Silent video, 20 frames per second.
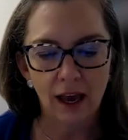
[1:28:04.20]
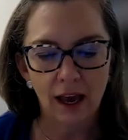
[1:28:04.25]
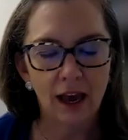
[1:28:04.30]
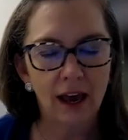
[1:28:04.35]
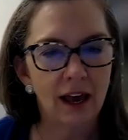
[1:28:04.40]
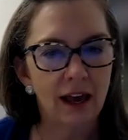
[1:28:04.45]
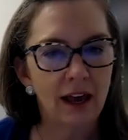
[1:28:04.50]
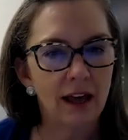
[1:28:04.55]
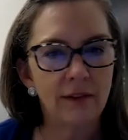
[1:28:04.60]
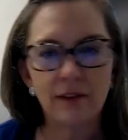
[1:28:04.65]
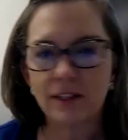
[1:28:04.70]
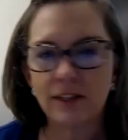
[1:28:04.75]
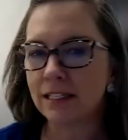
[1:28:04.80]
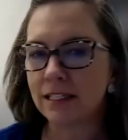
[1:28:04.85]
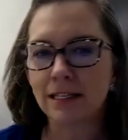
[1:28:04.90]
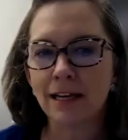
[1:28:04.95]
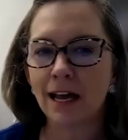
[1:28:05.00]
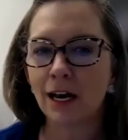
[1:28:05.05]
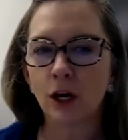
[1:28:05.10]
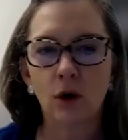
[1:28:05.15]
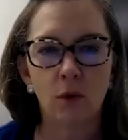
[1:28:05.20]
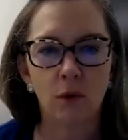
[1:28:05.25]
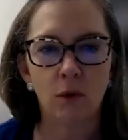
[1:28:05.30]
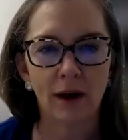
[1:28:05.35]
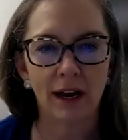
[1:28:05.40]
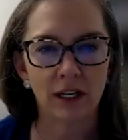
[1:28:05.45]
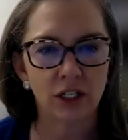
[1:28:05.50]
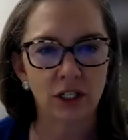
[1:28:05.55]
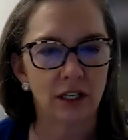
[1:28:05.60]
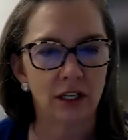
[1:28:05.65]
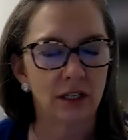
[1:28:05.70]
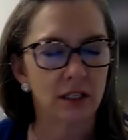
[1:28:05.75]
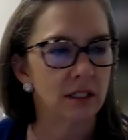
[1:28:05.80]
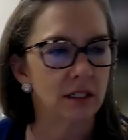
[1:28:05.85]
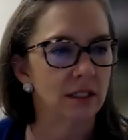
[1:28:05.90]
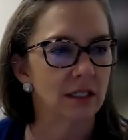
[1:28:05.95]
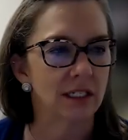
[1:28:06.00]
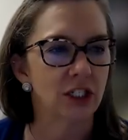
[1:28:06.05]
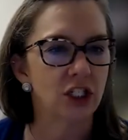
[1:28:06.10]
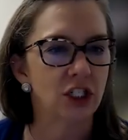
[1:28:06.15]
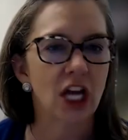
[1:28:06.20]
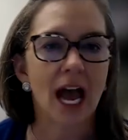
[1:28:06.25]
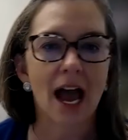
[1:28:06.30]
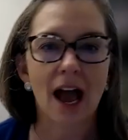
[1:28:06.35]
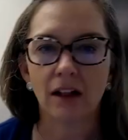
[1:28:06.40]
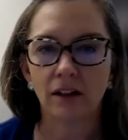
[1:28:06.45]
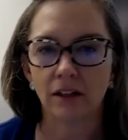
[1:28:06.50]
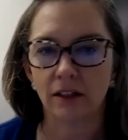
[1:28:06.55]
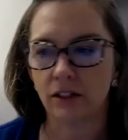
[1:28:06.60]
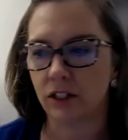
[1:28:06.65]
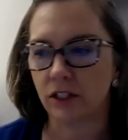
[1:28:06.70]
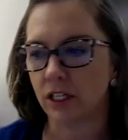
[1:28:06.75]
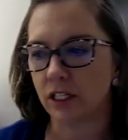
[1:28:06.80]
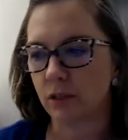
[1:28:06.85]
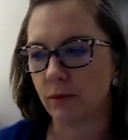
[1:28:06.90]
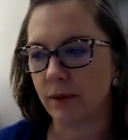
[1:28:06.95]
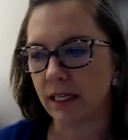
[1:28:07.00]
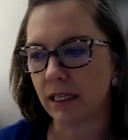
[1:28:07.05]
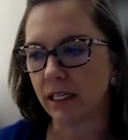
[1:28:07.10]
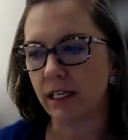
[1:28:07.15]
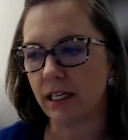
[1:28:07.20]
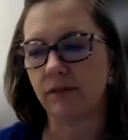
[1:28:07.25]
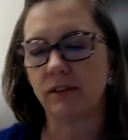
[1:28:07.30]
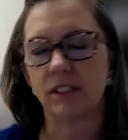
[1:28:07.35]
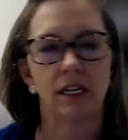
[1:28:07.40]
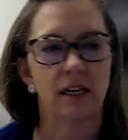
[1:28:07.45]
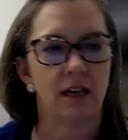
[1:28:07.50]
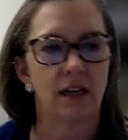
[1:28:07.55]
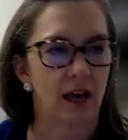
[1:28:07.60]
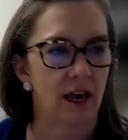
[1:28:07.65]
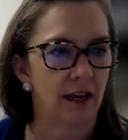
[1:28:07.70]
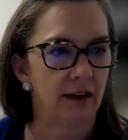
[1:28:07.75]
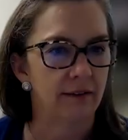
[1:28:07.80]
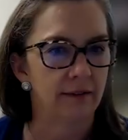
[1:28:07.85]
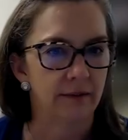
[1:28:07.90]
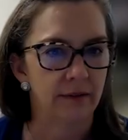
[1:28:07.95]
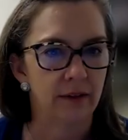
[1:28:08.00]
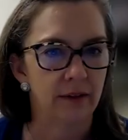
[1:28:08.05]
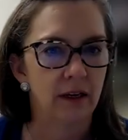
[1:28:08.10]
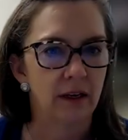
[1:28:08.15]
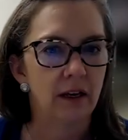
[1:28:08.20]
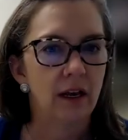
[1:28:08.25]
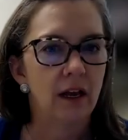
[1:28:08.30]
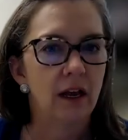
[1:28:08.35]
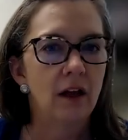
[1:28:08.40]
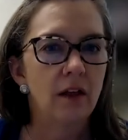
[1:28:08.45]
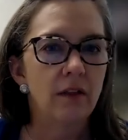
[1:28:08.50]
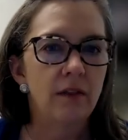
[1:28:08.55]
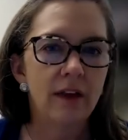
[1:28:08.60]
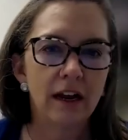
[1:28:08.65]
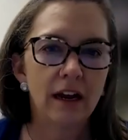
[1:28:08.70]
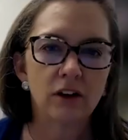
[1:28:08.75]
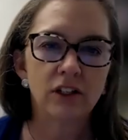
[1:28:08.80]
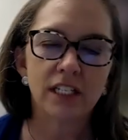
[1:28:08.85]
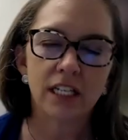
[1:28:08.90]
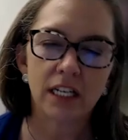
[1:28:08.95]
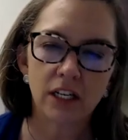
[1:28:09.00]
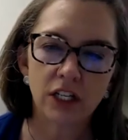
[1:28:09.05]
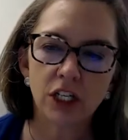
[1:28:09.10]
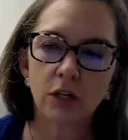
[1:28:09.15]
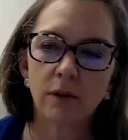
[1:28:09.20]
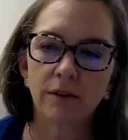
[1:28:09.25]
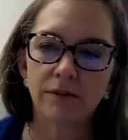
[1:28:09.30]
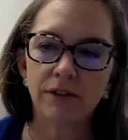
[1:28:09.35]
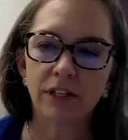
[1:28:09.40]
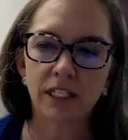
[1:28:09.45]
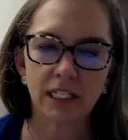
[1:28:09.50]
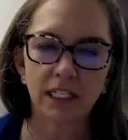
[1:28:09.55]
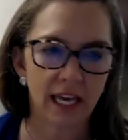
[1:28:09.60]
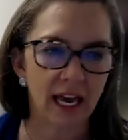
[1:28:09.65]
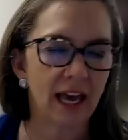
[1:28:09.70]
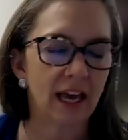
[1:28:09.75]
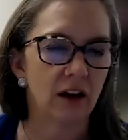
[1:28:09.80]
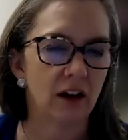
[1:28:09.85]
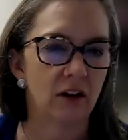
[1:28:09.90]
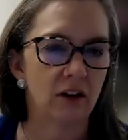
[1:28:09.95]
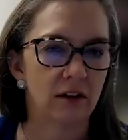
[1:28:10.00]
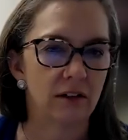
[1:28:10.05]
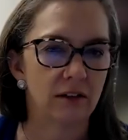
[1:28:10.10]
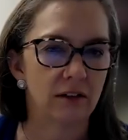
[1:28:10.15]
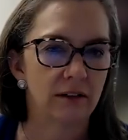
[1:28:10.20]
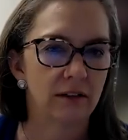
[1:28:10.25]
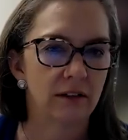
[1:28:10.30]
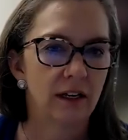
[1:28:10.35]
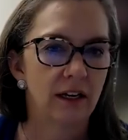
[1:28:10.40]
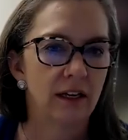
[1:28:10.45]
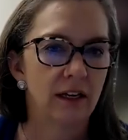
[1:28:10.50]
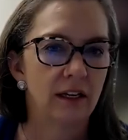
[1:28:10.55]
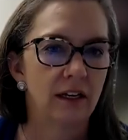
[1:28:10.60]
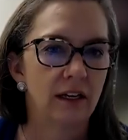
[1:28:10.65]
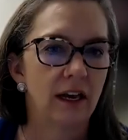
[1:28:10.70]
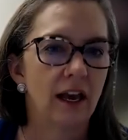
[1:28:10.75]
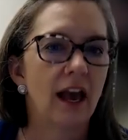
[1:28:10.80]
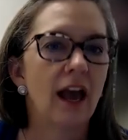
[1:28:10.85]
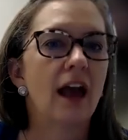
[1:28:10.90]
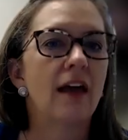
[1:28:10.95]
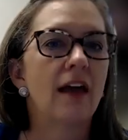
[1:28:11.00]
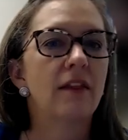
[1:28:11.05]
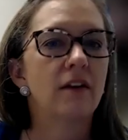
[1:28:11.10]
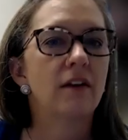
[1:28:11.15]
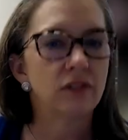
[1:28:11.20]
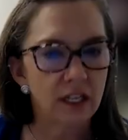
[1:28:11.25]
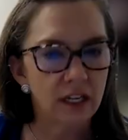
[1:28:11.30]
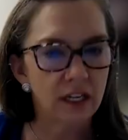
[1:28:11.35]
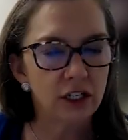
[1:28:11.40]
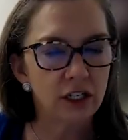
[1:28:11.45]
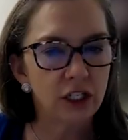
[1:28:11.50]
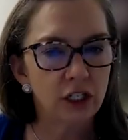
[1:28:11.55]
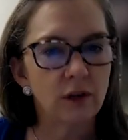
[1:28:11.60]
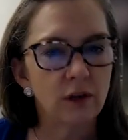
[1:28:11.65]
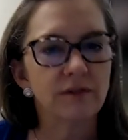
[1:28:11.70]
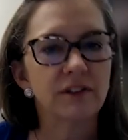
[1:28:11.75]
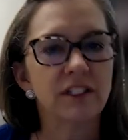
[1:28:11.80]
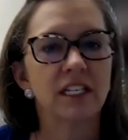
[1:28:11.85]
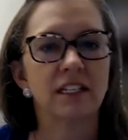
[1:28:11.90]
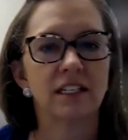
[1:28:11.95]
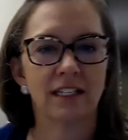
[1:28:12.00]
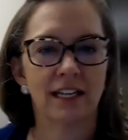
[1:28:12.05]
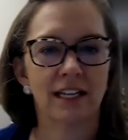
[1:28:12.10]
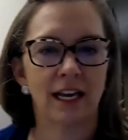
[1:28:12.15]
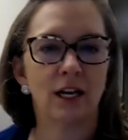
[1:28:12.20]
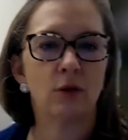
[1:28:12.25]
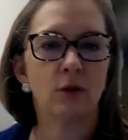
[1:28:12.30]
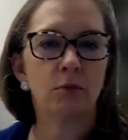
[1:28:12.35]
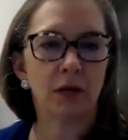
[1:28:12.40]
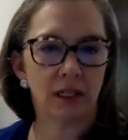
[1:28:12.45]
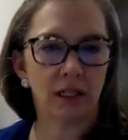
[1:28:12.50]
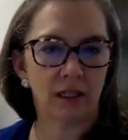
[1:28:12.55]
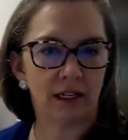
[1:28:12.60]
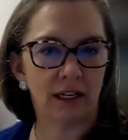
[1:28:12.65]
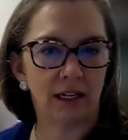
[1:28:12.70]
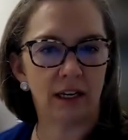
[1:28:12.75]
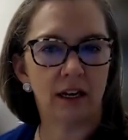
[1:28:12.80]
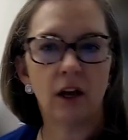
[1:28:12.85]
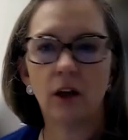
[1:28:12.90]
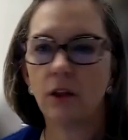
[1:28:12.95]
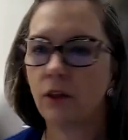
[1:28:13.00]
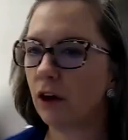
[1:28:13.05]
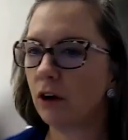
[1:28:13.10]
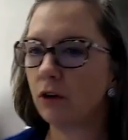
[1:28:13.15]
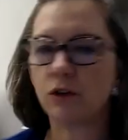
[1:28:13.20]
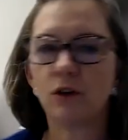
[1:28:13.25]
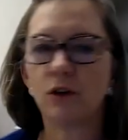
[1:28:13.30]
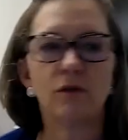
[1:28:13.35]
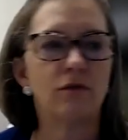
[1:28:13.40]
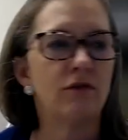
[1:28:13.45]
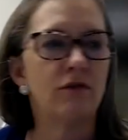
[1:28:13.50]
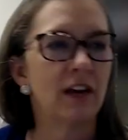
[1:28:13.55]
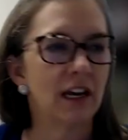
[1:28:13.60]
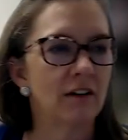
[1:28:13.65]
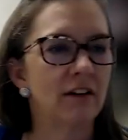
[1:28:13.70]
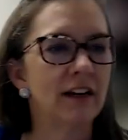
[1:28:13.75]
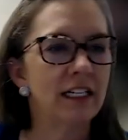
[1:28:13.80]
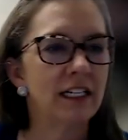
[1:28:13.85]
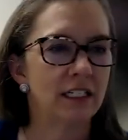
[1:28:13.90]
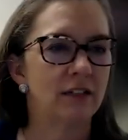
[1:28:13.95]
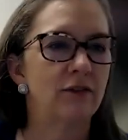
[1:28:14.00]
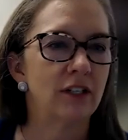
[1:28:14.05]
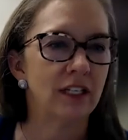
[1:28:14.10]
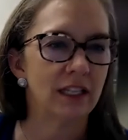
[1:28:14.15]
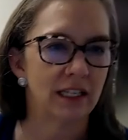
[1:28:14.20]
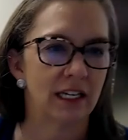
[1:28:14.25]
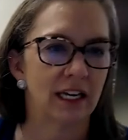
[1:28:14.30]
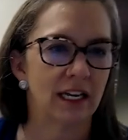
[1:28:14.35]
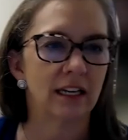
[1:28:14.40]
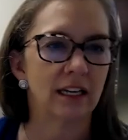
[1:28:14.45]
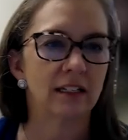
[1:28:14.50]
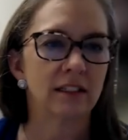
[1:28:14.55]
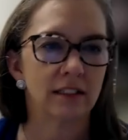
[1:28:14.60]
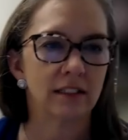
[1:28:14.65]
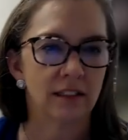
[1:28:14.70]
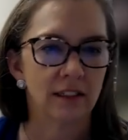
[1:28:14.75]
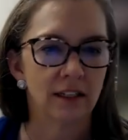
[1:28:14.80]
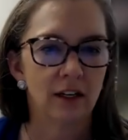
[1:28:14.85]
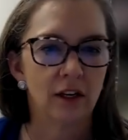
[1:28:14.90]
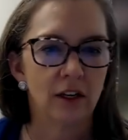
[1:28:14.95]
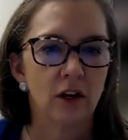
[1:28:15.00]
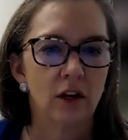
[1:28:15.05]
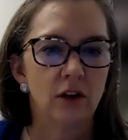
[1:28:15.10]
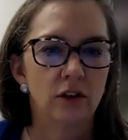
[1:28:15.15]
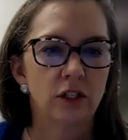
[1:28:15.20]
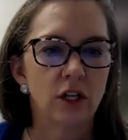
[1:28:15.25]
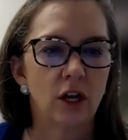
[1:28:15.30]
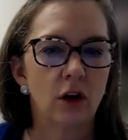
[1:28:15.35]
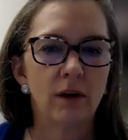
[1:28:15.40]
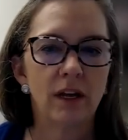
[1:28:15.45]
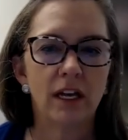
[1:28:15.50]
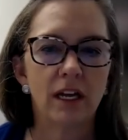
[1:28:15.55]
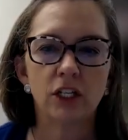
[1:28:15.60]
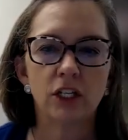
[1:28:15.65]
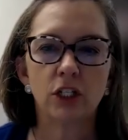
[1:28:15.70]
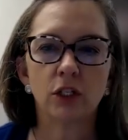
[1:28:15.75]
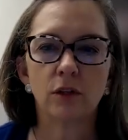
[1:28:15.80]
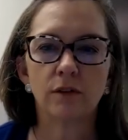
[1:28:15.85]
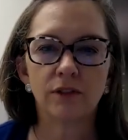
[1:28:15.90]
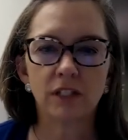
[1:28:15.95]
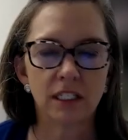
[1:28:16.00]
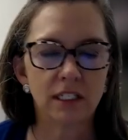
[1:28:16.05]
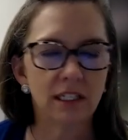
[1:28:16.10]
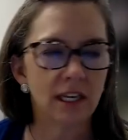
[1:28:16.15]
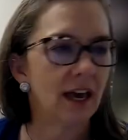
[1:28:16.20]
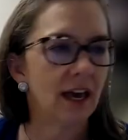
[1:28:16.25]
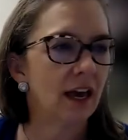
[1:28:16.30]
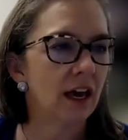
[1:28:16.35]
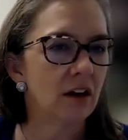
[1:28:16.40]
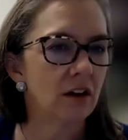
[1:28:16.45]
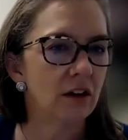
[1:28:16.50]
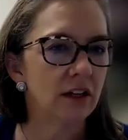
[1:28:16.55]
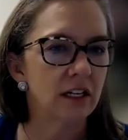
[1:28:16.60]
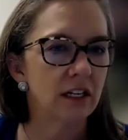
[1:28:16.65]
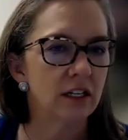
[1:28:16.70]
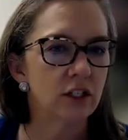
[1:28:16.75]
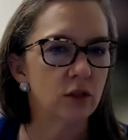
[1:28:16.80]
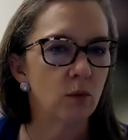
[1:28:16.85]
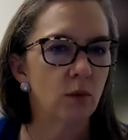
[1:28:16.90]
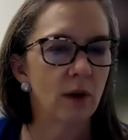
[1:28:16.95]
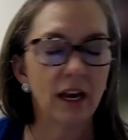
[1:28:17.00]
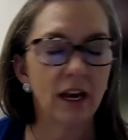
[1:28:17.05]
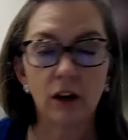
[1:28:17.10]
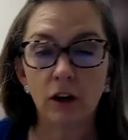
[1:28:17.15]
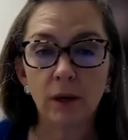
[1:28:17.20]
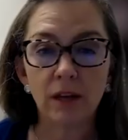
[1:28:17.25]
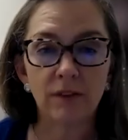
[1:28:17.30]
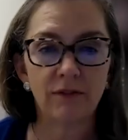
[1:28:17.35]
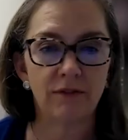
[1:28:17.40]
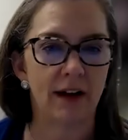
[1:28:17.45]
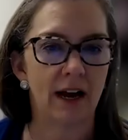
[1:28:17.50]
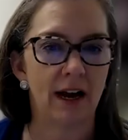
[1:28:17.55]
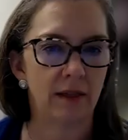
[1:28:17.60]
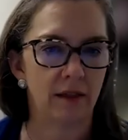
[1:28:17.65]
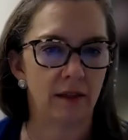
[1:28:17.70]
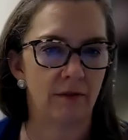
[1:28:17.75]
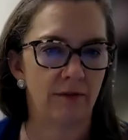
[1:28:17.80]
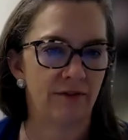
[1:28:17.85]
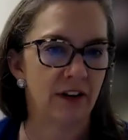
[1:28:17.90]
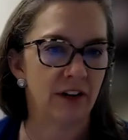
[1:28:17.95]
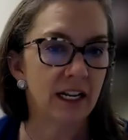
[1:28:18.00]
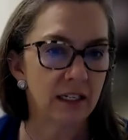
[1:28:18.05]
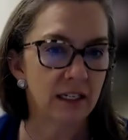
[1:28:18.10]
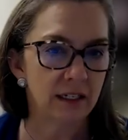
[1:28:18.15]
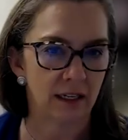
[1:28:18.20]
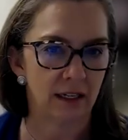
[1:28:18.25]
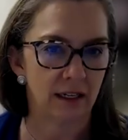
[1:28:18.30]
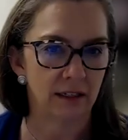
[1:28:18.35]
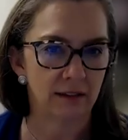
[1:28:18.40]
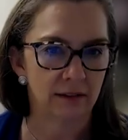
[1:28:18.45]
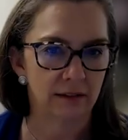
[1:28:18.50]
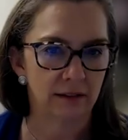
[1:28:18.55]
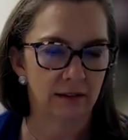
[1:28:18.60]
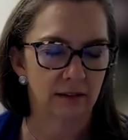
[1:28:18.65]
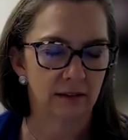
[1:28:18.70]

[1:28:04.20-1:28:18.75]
And this is not a question, this is a challenge as we leave today. there's issue of scale and there's issue of sustainability. Those are very different things. So issue of scale is where do we find the funding,